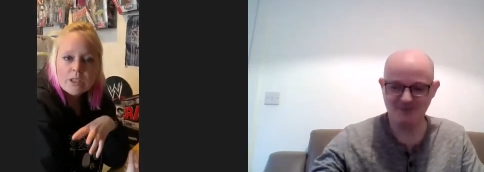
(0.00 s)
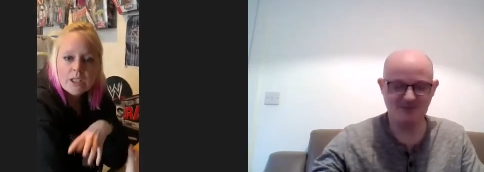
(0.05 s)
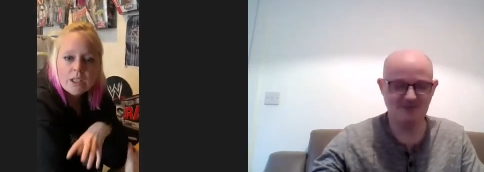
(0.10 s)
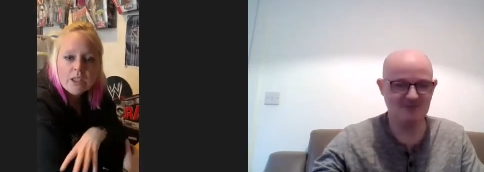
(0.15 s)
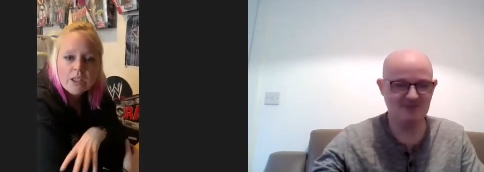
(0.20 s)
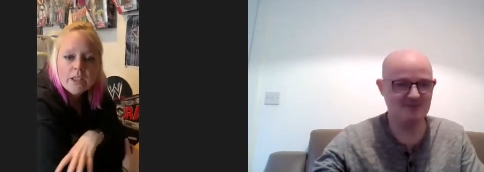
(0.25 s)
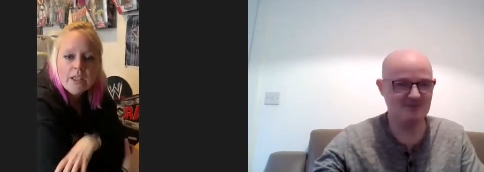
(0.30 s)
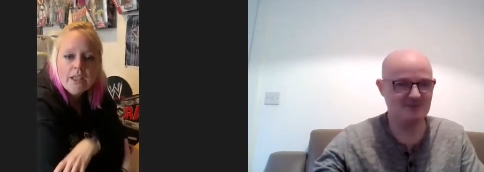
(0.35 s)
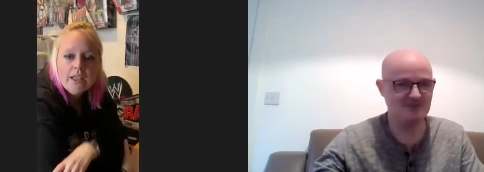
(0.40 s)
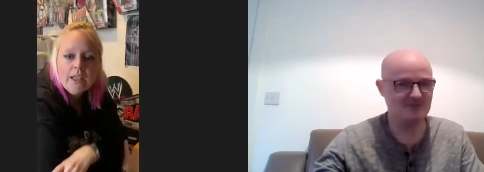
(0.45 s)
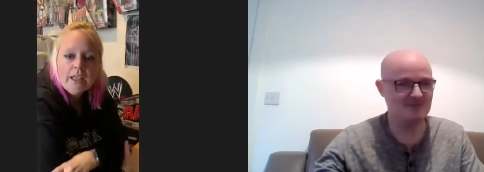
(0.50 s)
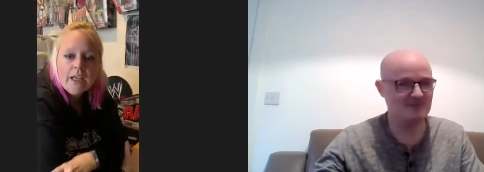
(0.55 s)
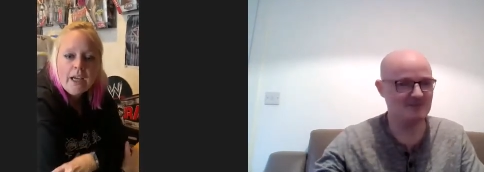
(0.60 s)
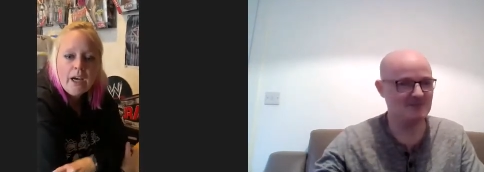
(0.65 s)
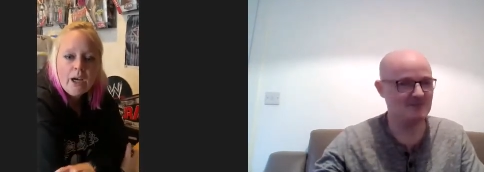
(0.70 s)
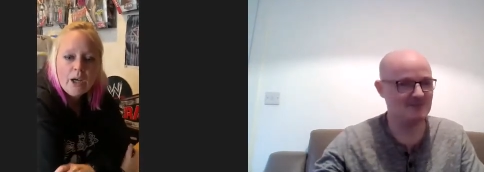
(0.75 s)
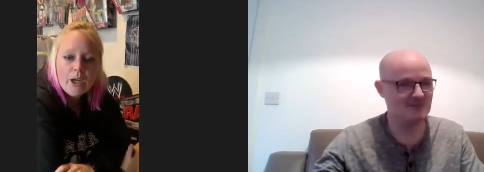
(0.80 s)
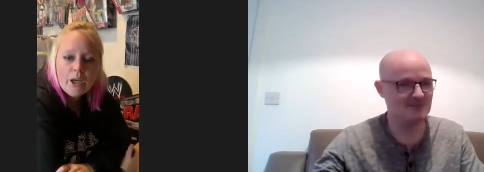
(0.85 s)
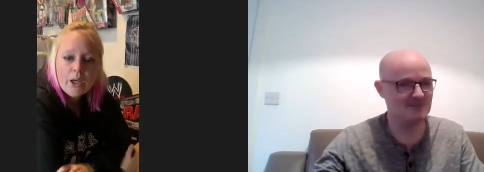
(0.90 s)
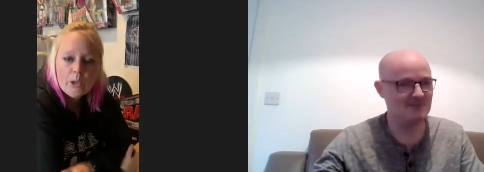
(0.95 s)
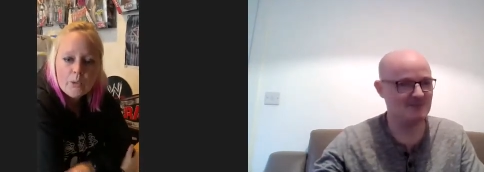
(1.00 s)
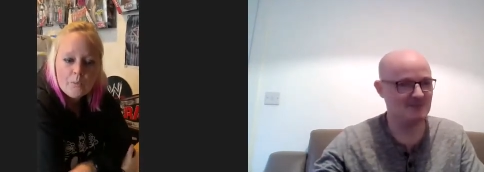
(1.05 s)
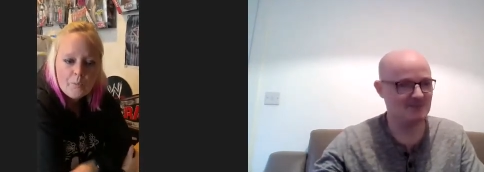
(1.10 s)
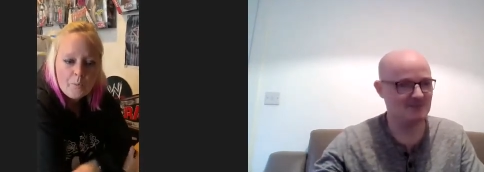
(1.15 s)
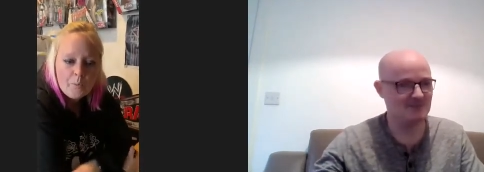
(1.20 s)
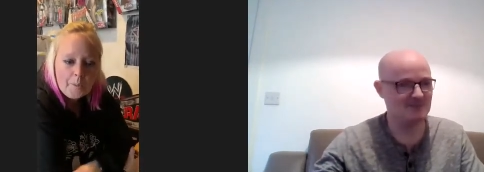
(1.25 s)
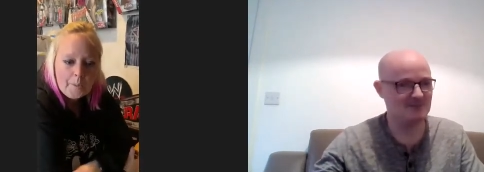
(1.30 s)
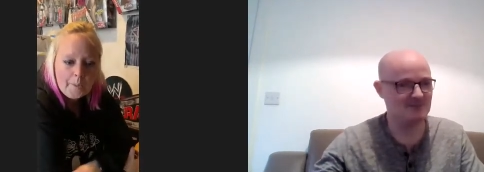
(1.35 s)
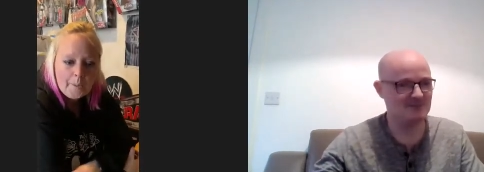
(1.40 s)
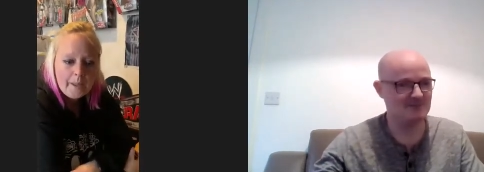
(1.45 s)
Speaker 1: it.
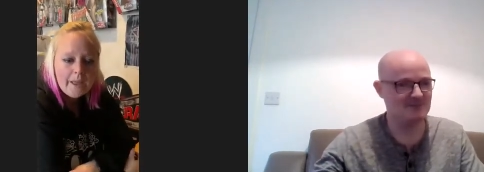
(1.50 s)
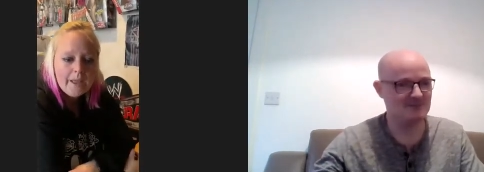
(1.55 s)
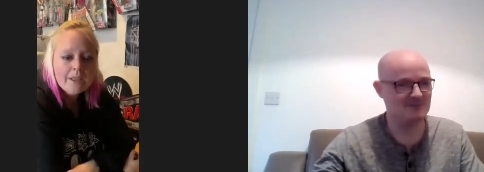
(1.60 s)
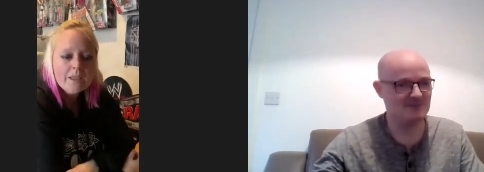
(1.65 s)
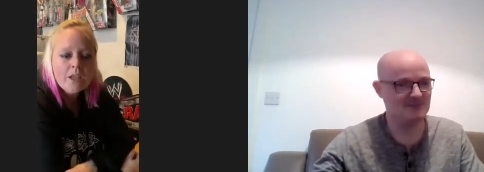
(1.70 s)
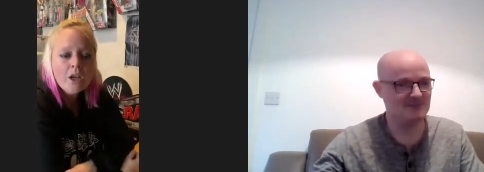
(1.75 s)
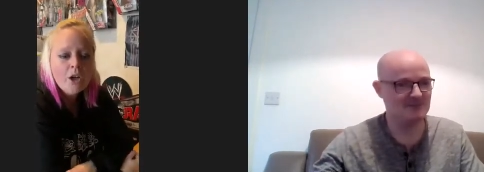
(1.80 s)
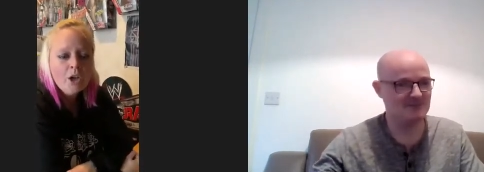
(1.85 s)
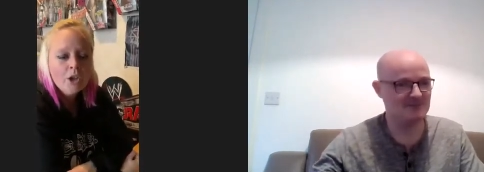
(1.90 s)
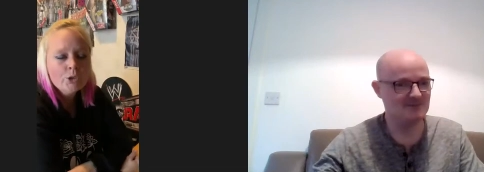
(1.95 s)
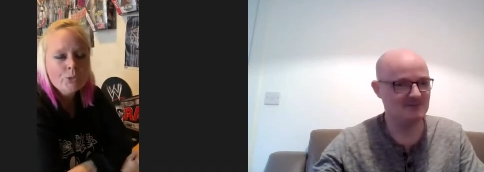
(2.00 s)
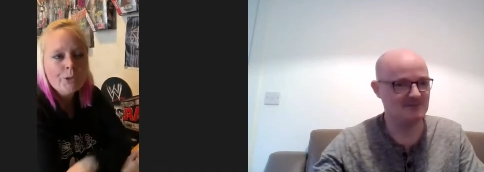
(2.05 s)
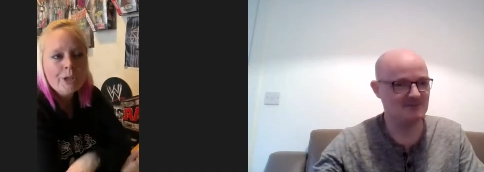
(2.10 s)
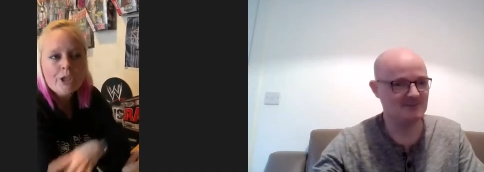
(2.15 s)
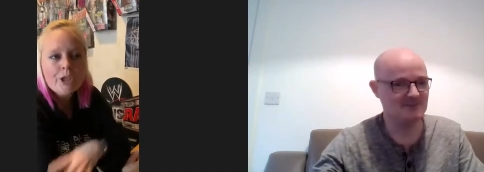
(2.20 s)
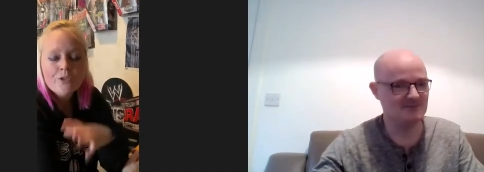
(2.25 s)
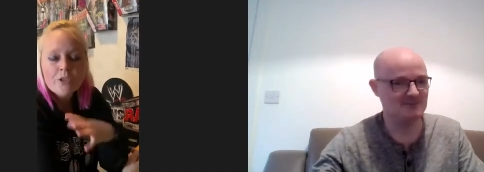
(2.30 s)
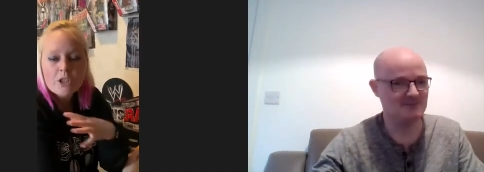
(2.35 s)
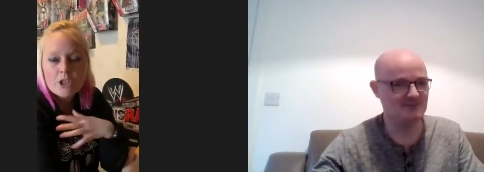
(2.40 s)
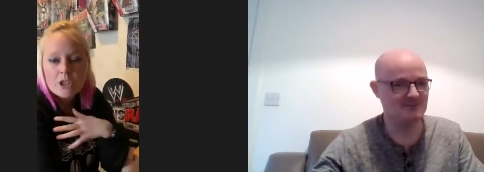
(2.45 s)
It's hard when you're